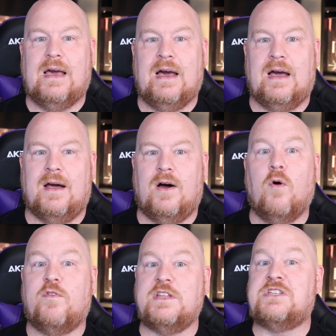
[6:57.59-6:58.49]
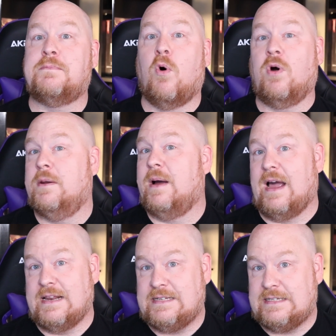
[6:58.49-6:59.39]
hopefully supported
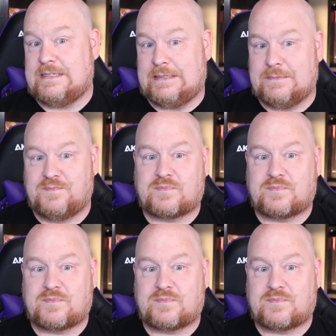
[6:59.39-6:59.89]
by ITC.